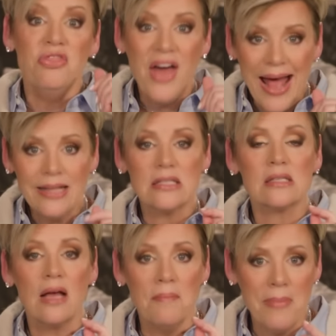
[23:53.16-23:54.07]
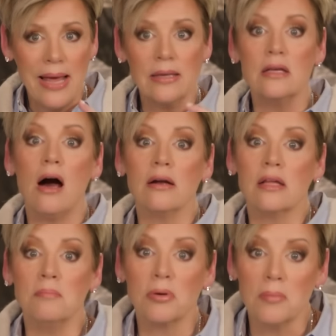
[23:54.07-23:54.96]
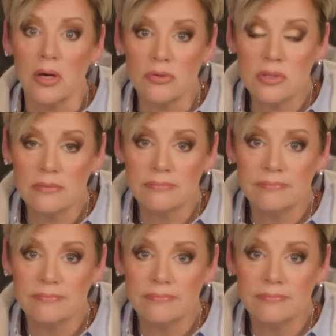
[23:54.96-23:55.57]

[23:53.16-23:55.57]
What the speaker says: That's a man God can promote.